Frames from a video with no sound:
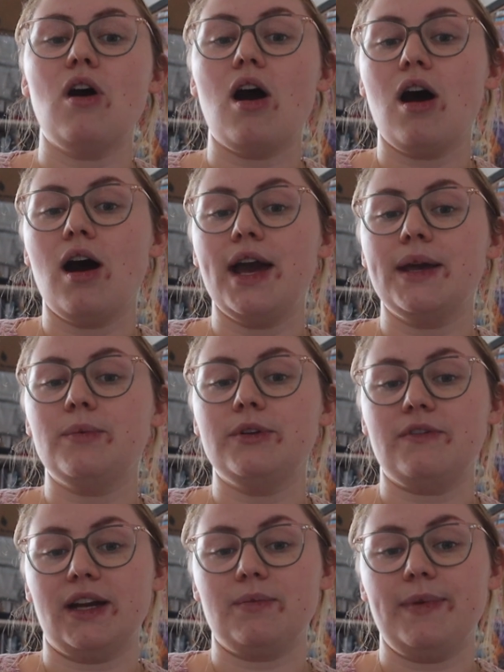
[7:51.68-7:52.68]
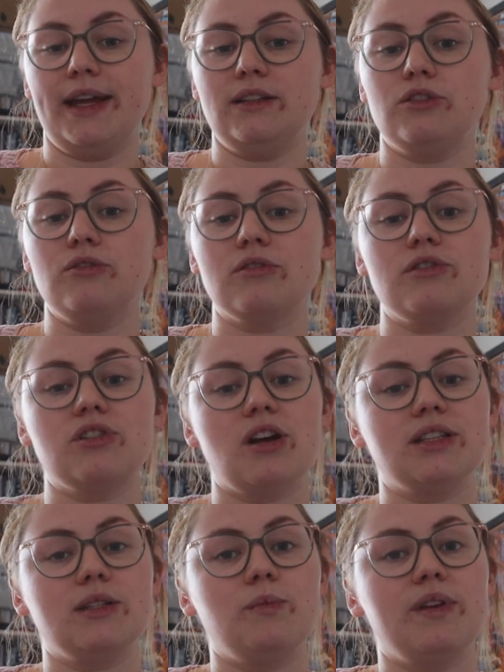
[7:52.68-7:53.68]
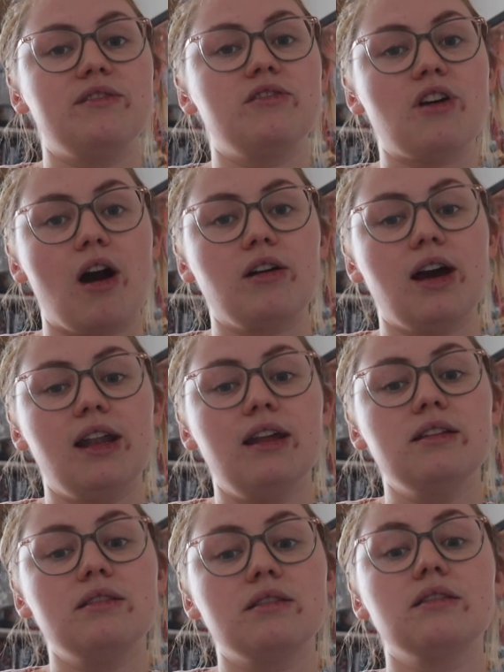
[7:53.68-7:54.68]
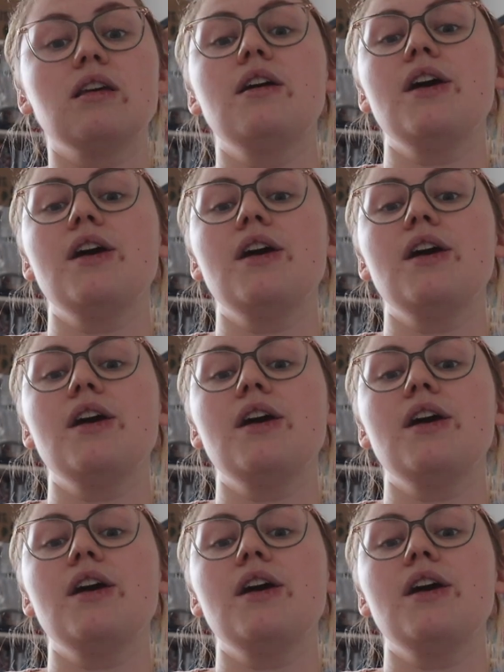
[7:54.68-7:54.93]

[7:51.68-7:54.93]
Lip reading: I would recommend not starting with dark colours,